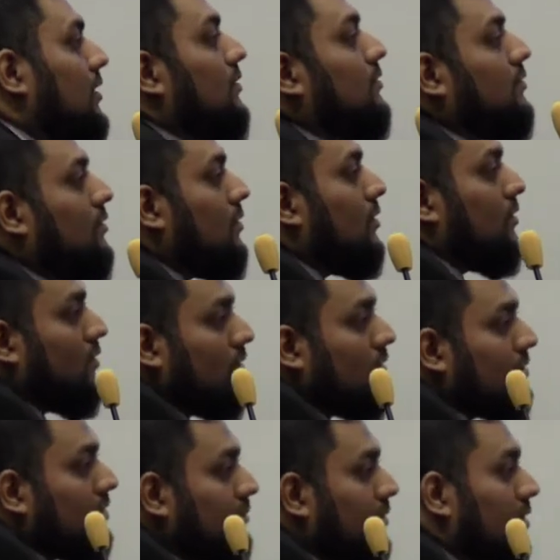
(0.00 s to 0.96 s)
world,
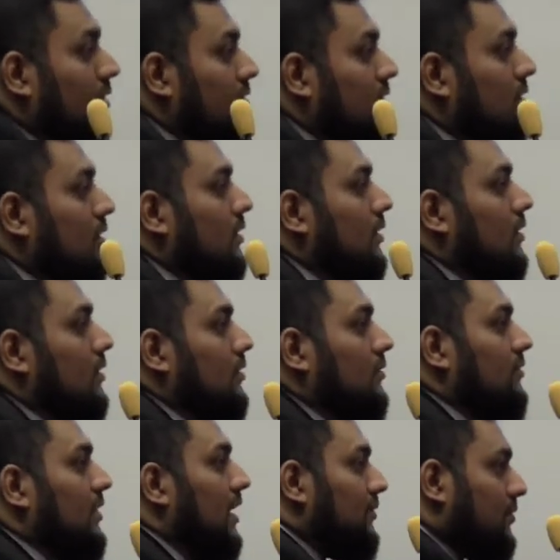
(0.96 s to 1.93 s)
because
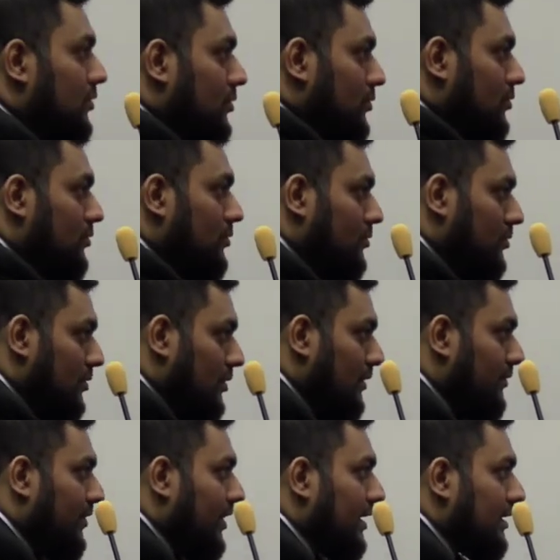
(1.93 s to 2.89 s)
we have to
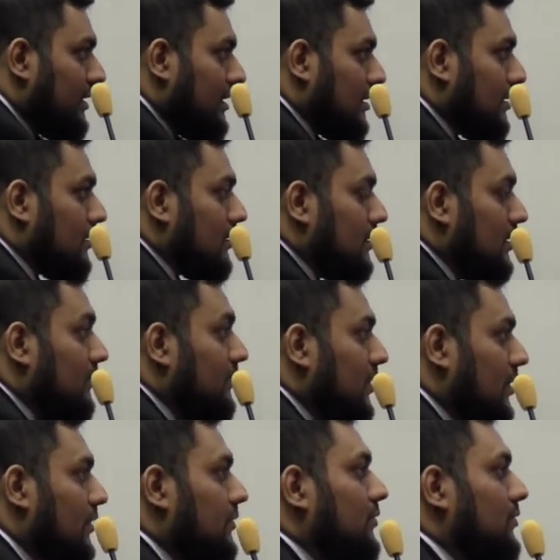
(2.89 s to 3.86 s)
define the
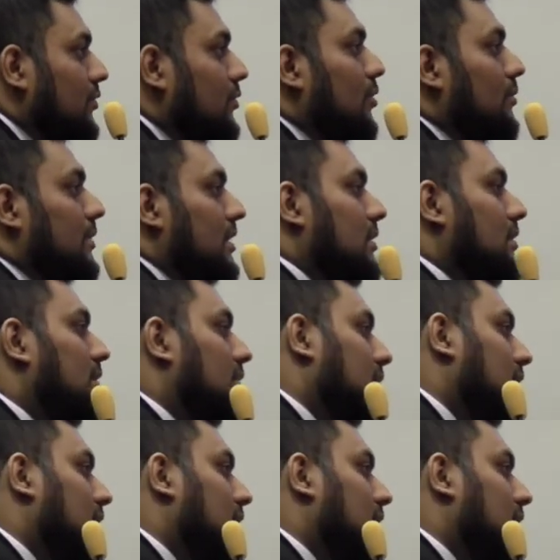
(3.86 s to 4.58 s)
world of UML